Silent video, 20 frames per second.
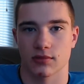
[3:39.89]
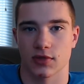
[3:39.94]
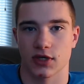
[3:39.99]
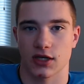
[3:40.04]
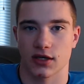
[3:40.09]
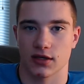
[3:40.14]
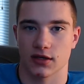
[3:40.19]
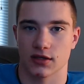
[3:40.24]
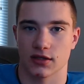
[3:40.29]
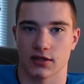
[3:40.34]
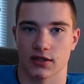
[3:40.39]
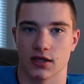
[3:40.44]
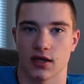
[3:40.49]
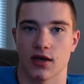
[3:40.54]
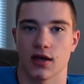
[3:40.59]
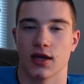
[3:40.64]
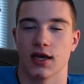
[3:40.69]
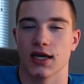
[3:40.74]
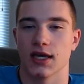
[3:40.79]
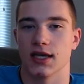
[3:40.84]
because
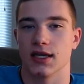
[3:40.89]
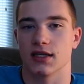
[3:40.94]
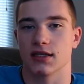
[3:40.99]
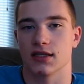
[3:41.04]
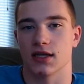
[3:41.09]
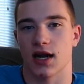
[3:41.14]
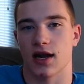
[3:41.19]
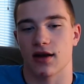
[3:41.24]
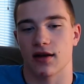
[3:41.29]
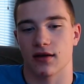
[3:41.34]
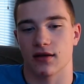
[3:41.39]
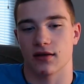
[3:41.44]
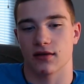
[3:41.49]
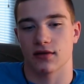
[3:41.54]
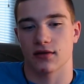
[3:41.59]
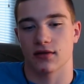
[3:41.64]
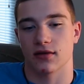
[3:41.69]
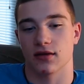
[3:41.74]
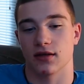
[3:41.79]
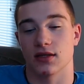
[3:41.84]

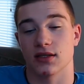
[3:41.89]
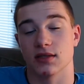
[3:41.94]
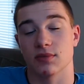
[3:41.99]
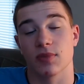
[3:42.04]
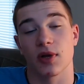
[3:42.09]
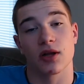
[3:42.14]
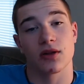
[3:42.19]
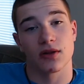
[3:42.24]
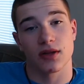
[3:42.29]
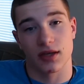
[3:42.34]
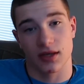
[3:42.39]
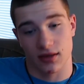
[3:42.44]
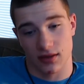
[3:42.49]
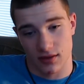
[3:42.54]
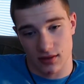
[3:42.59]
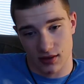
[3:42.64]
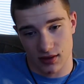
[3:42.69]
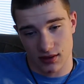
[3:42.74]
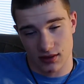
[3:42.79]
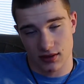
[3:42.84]
he's building
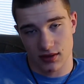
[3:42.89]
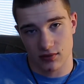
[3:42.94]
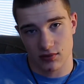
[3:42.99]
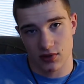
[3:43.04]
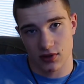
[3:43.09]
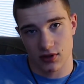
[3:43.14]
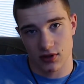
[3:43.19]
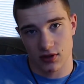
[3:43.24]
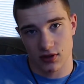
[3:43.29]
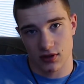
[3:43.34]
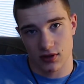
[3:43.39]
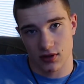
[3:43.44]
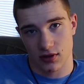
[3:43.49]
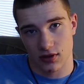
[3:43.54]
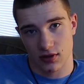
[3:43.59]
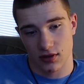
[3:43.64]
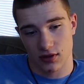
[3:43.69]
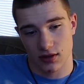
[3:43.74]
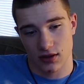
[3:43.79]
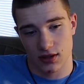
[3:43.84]
a computer,
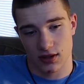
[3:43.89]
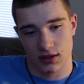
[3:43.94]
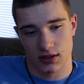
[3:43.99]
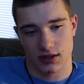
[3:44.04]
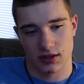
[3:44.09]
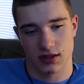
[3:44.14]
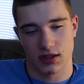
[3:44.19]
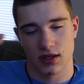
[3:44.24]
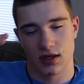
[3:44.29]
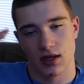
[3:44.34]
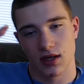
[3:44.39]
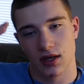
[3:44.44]
because